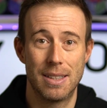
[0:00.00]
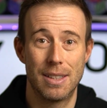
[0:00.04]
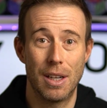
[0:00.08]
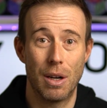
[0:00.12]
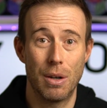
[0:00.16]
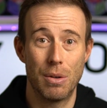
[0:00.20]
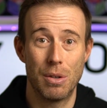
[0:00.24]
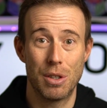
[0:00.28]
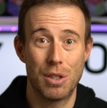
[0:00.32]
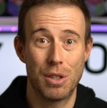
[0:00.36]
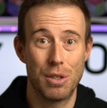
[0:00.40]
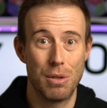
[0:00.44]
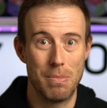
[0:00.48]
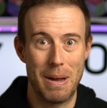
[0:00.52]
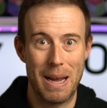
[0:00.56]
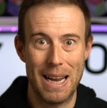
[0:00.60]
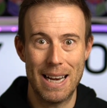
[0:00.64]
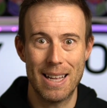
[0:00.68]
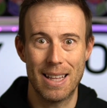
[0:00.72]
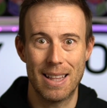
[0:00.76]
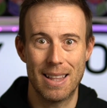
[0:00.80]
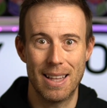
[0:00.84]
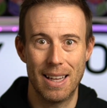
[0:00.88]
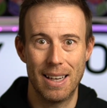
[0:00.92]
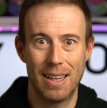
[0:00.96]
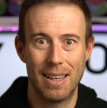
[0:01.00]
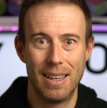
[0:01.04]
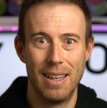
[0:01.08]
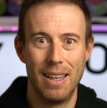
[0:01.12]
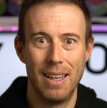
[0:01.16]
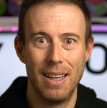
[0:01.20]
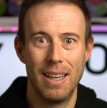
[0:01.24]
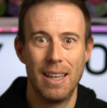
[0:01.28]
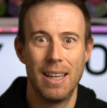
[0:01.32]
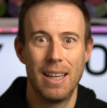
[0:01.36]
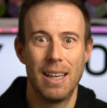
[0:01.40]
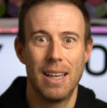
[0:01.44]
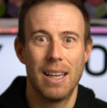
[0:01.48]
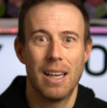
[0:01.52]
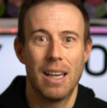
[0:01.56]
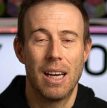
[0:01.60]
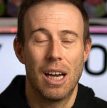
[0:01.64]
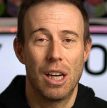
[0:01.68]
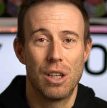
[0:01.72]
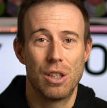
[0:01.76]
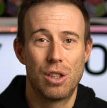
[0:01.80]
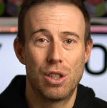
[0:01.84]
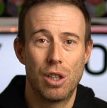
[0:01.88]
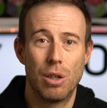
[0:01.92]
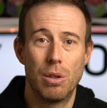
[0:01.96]
Don't assume anything.
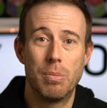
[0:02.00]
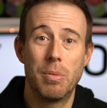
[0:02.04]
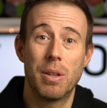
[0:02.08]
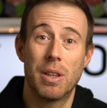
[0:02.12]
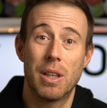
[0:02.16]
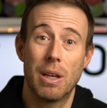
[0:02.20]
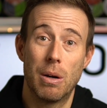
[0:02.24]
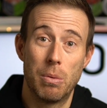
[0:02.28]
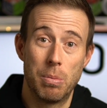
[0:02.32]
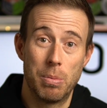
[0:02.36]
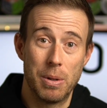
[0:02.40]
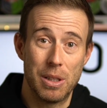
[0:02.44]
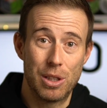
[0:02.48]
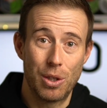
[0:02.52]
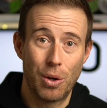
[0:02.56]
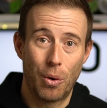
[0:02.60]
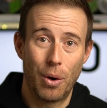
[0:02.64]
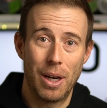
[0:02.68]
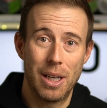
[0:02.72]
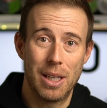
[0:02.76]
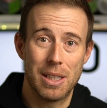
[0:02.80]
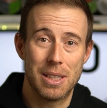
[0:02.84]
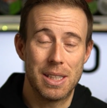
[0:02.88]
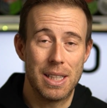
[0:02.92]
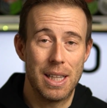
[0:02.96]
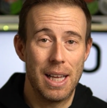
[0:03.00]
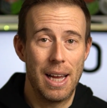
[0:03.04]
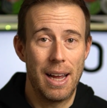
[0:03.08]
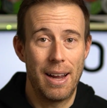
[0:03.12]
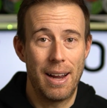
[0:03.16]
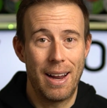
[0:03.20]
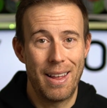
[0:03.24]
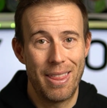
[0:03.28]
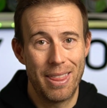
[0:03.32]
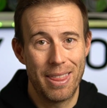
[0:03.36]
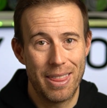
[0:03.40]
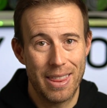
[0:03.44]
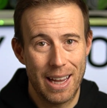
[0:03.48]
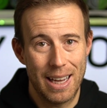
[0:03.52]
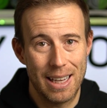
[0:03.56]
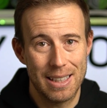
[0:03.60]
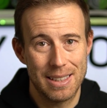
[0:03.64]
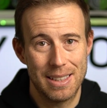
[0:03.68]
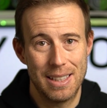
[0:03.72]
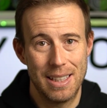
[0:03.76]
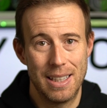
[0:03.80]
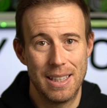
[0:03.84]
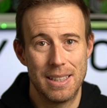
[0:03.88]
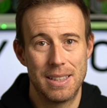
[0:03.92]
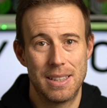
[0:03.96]
Assume that there will be toilets there and
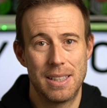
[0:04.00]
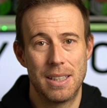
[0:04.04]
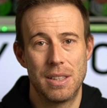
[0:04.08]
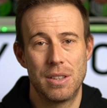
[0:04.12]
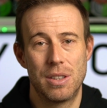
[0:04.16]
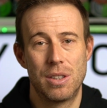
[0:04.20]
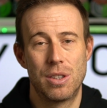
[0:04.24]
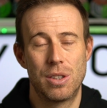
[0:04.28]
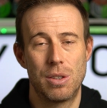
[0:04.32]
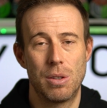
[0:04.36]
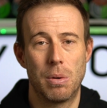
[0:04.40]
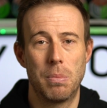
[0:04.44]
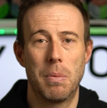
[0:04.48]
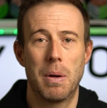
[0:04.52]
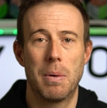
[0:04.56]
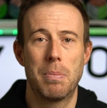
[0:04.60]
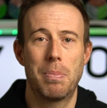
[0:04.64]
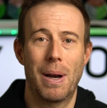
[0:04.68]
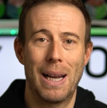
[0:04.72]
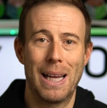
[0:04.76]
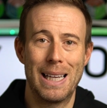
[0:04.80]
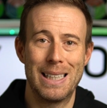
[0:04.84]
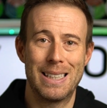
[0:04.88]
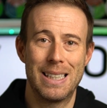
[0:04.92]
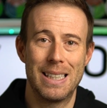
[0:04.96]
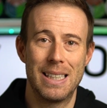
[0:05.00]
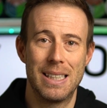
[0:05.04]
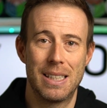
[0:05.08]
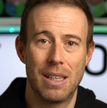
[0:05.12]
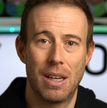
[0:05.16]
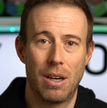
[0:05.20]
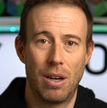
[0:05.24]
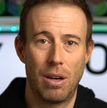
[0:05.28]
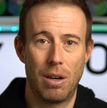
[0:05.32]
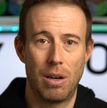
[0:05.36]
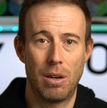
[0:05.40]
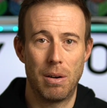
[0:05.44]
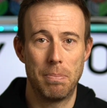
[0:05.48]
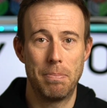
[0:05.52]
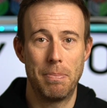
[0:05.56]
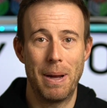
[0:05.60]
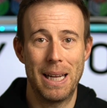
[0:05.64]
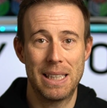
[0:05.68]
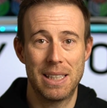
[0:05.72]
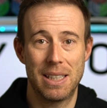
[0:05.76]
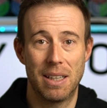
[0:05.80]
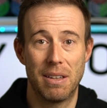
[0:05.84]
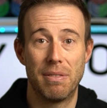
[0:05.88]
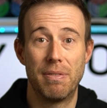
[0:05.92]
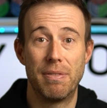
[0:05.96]
that's it. Some places are
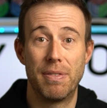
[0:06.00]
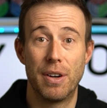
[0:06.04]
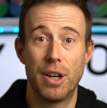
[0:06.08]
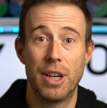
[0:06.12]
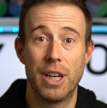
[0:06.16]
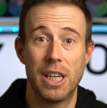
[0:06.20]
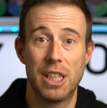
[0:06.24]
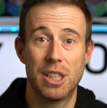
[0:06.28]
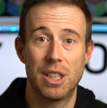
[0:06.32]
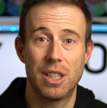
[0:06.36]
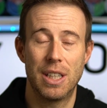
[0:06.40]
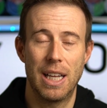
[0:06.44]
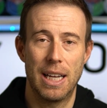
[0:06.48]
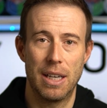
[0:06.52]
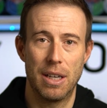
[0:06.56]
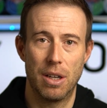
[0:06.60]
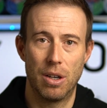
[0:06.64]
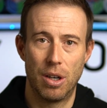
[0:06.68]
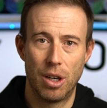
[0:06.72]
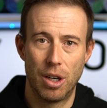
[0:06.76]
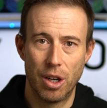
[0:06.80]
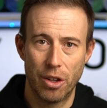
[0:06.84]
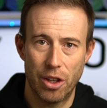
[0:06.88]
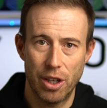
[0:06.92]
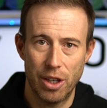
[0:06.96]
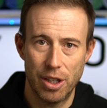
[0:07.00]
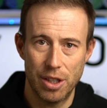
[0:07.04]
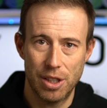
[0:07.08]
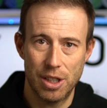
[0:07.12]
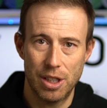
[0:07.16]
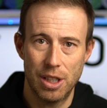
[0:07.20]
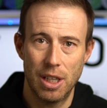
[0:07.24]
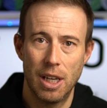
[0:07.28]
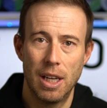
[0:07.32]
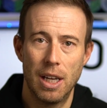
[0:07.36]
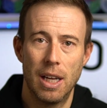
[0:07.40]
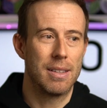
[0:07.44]
better furnished than others.